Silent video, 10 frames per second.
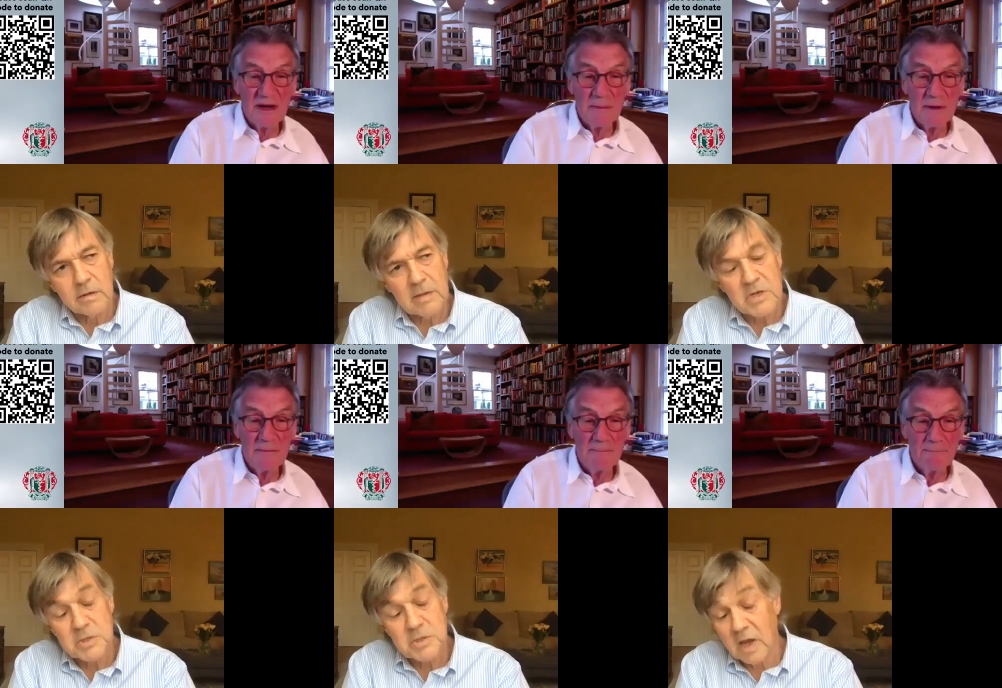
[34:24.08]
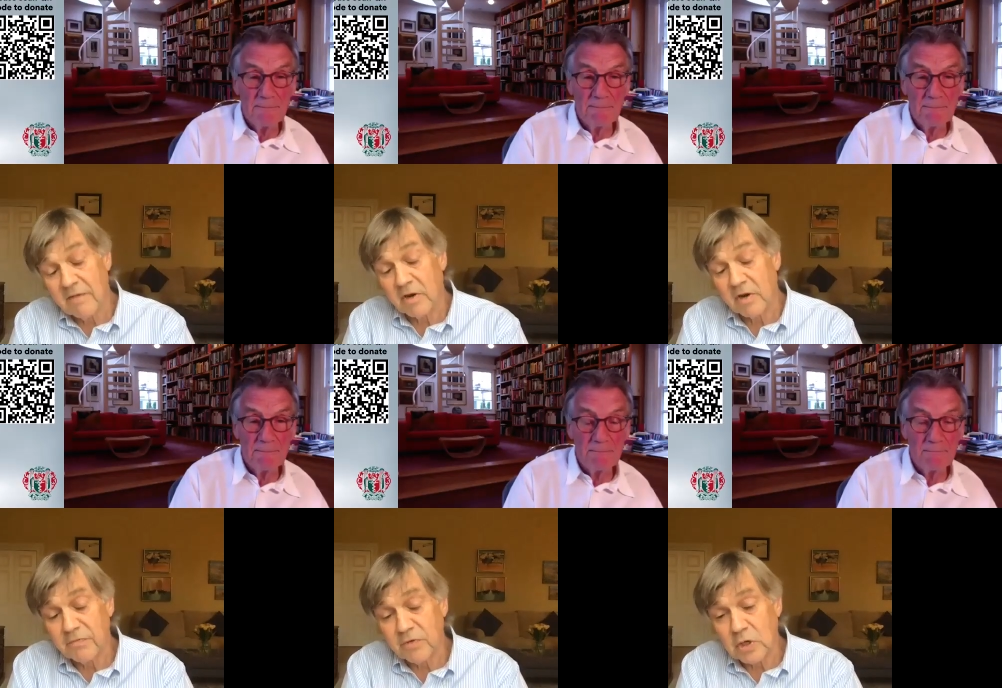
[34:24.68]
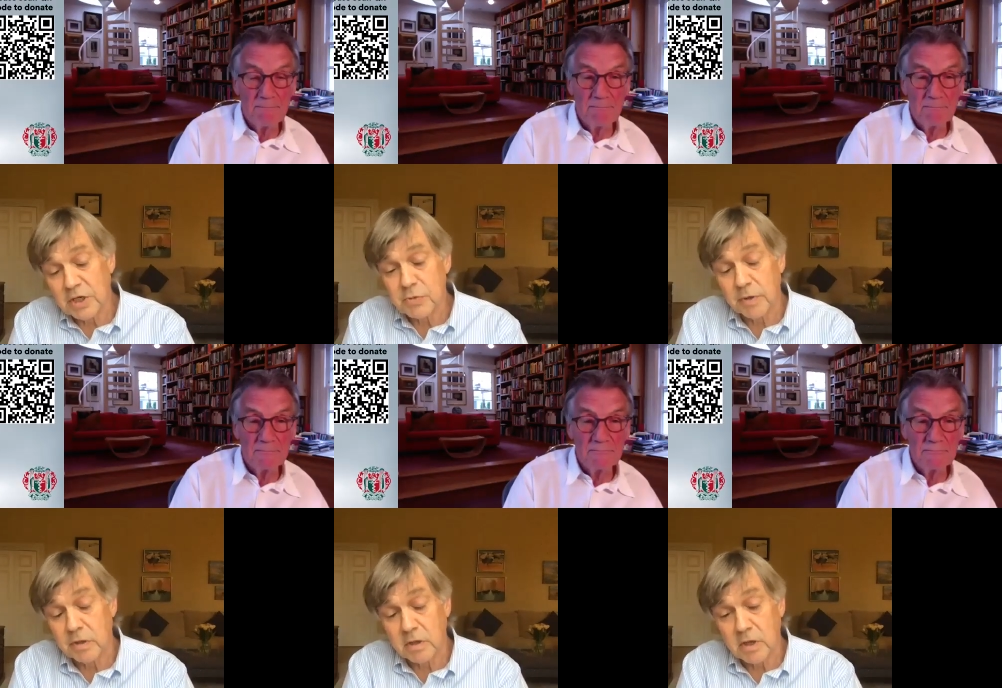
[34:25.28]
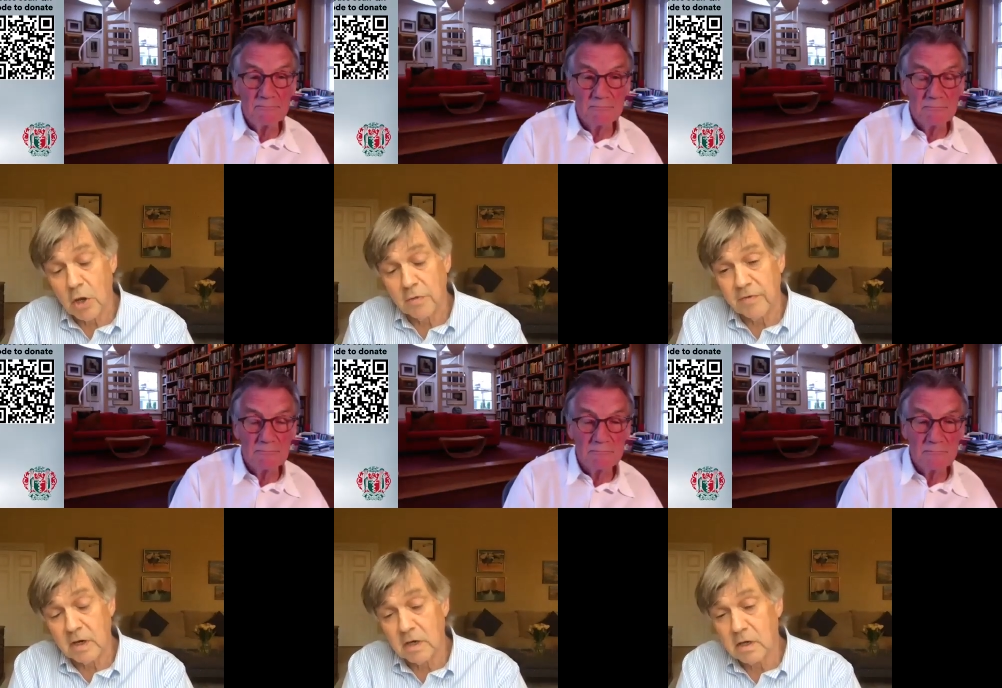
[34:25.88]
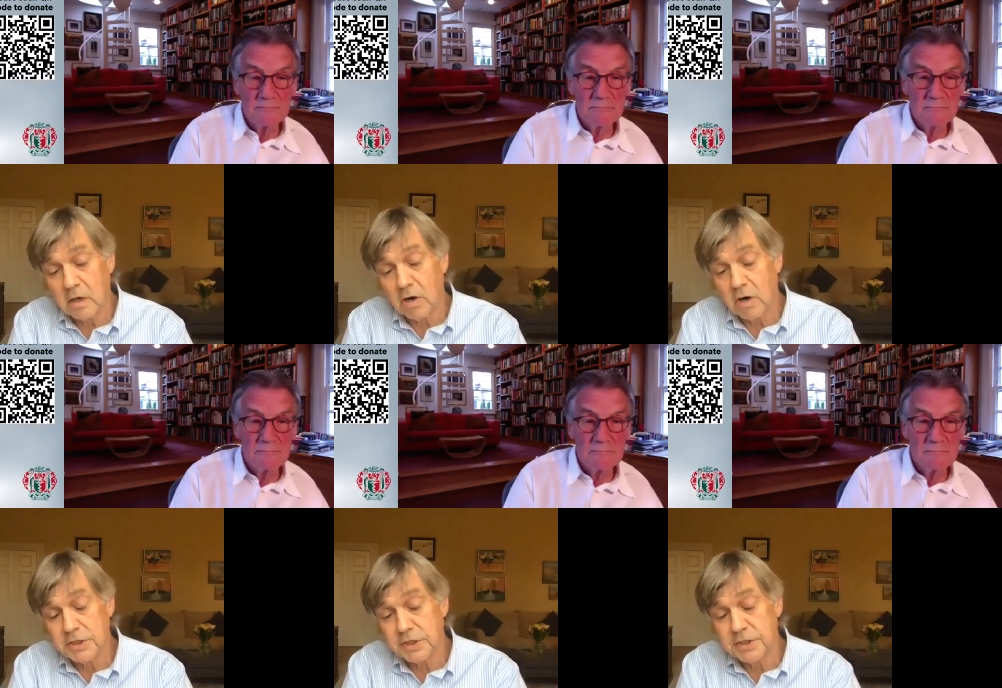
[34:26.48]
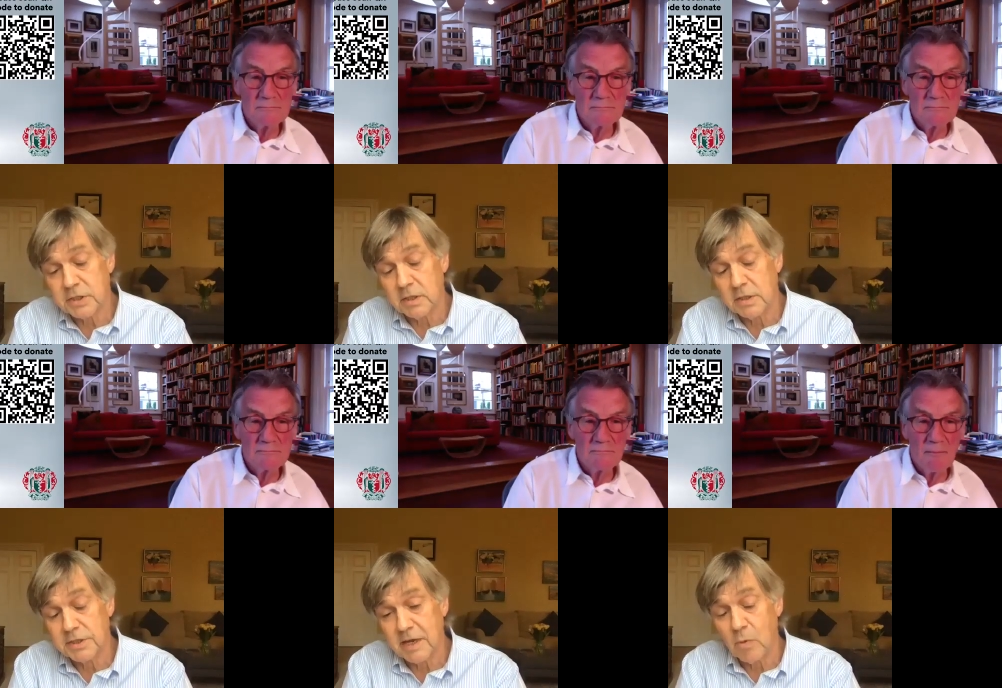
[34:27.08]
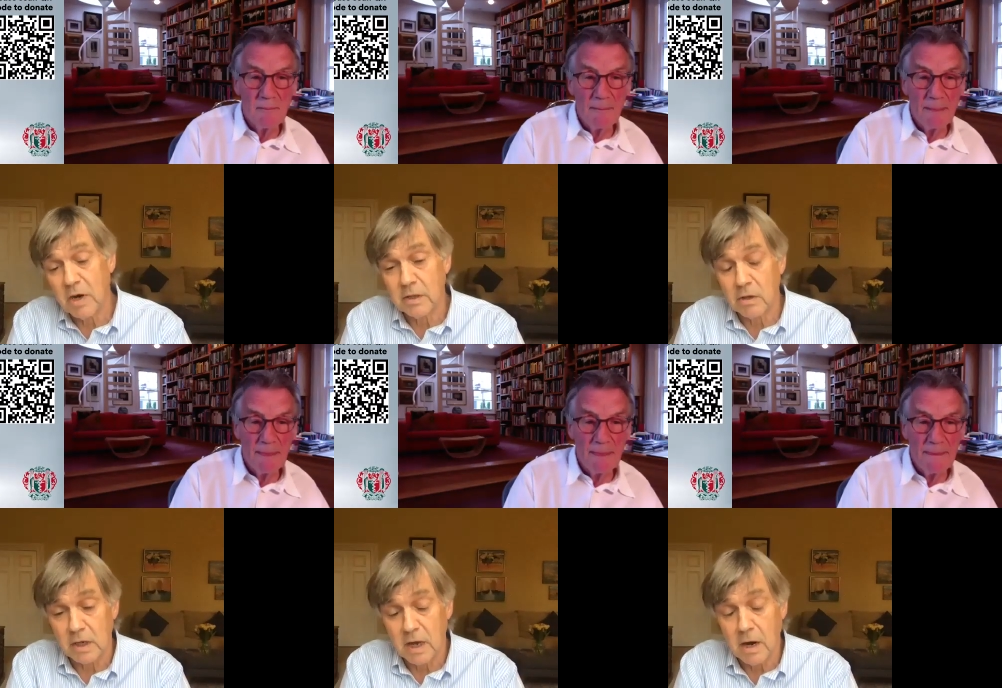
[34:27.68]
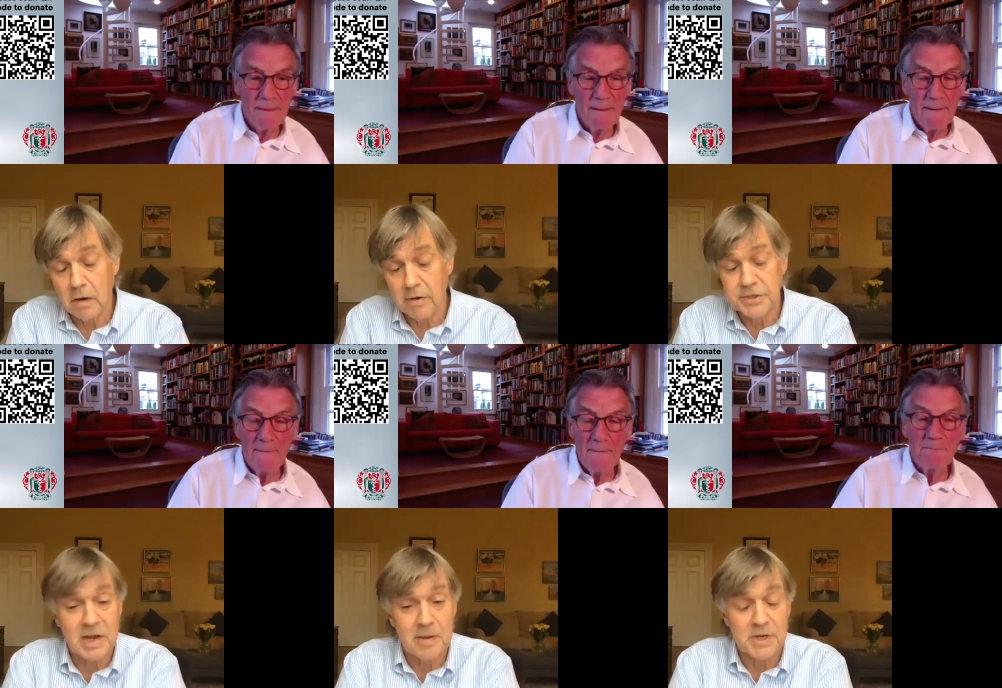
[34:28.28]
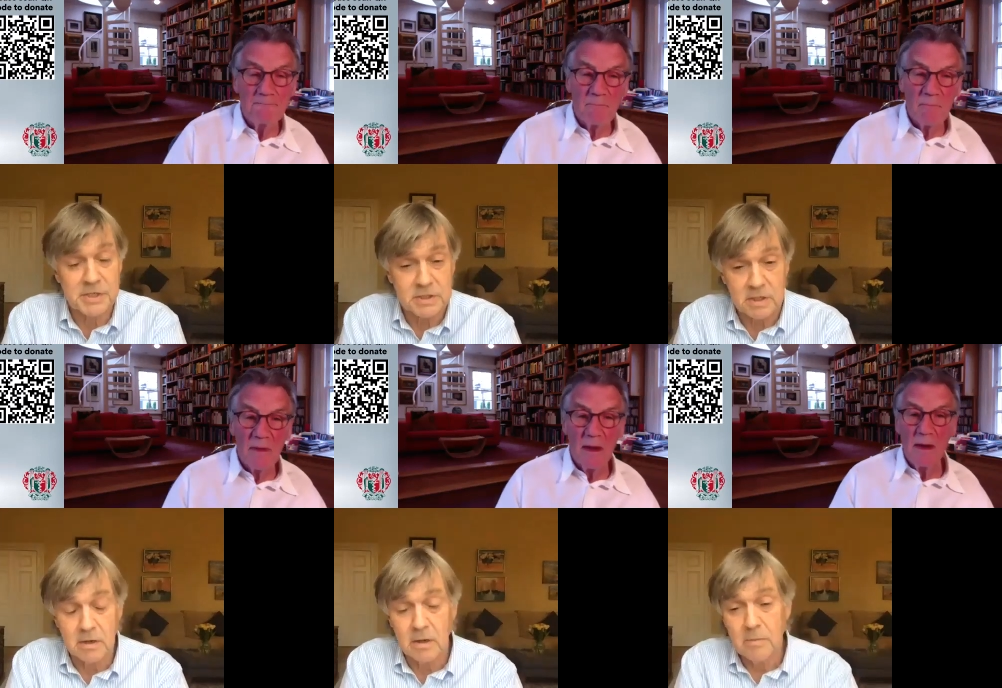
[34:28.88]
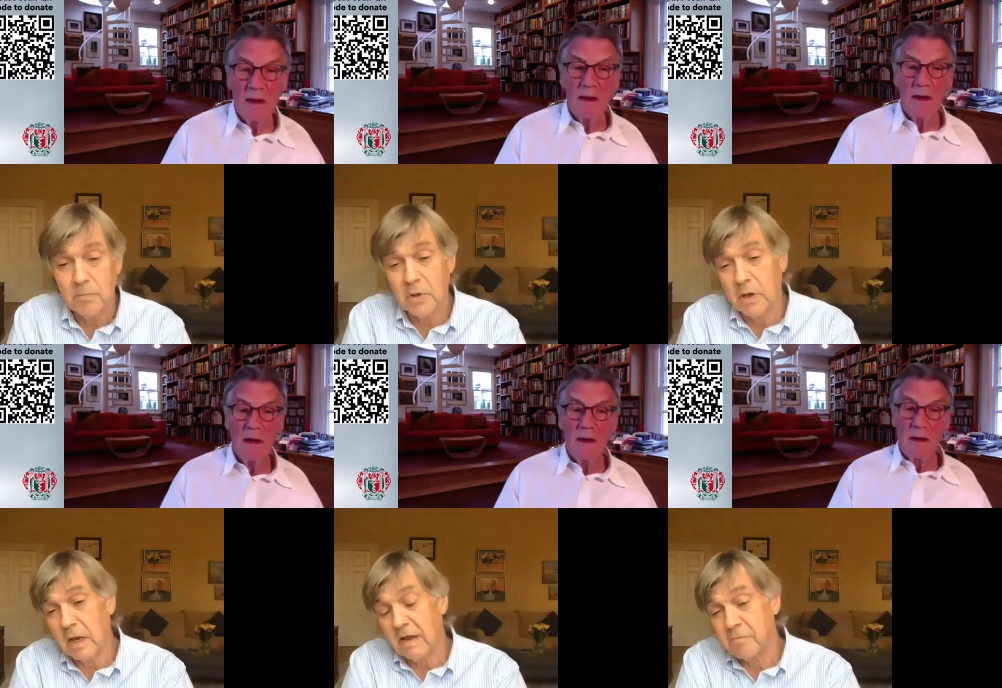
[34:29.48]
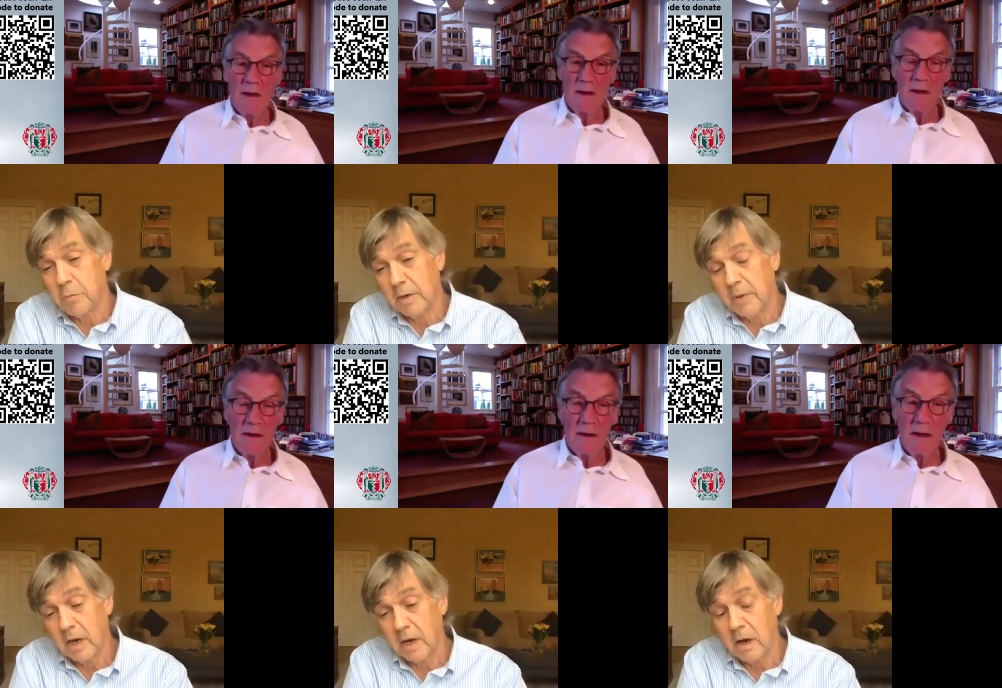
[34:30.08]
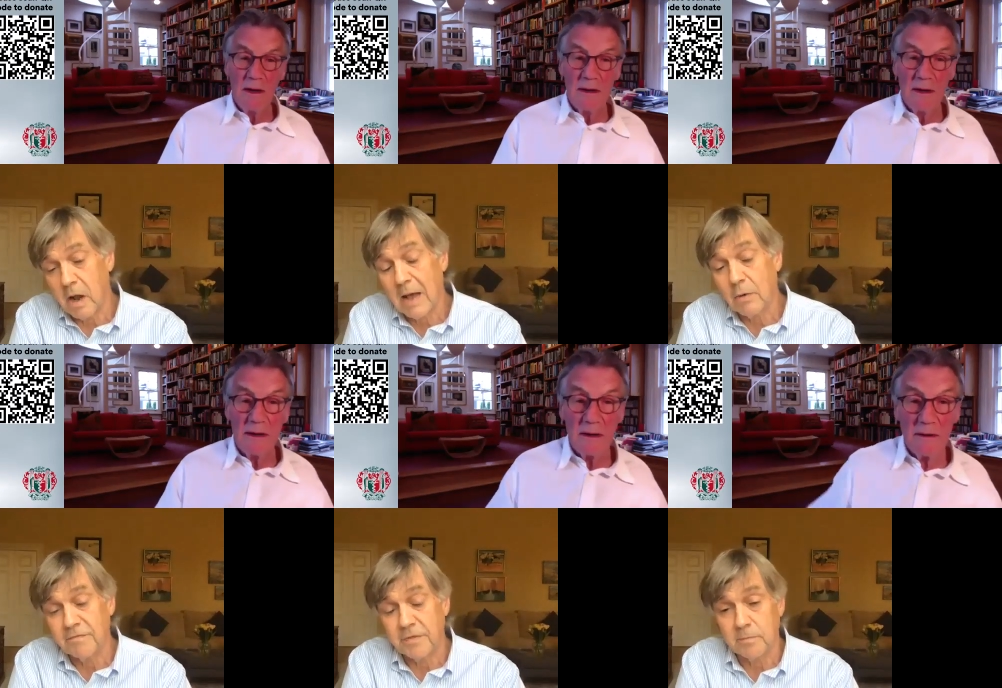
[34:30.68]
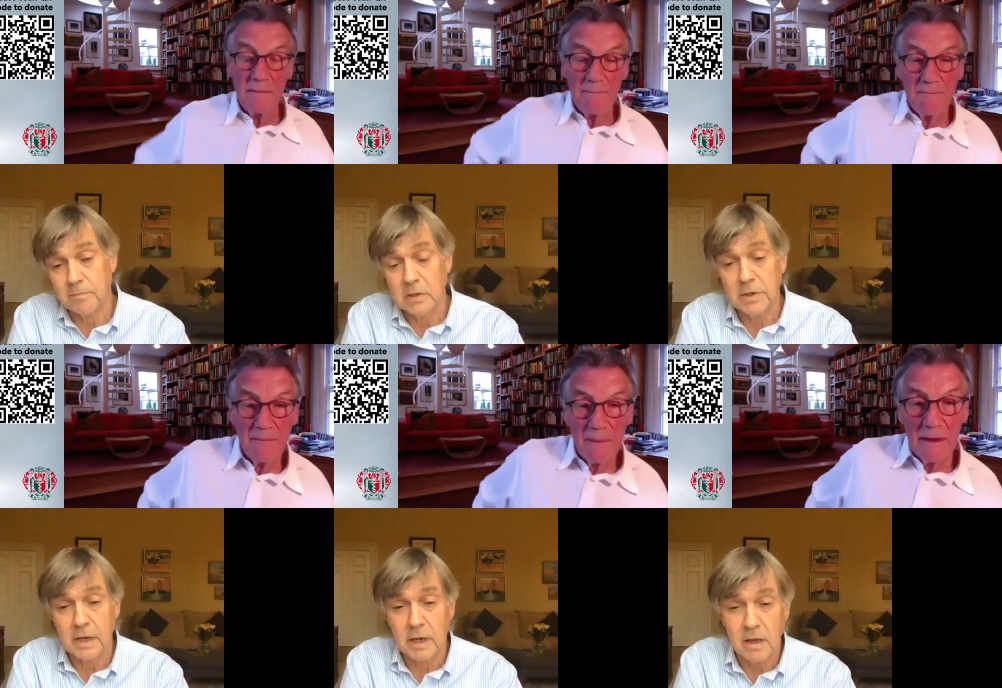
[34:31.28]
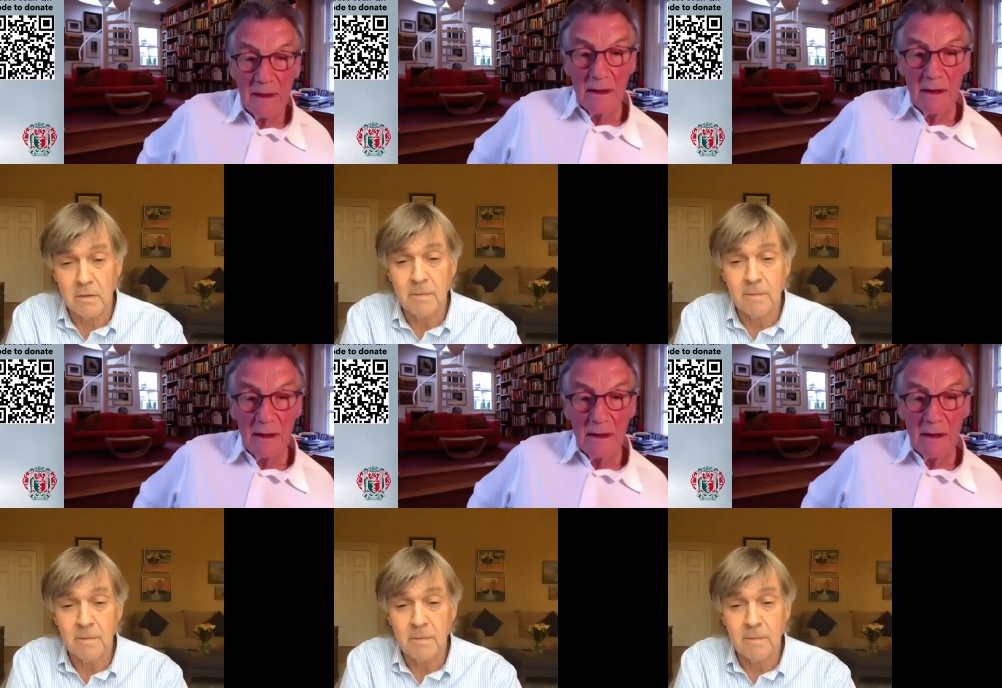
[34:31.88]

Speaker 1: They must be having difficulties with COVID crisis in the same way that the RSM is uh, being everybody being out of the building. Yeah.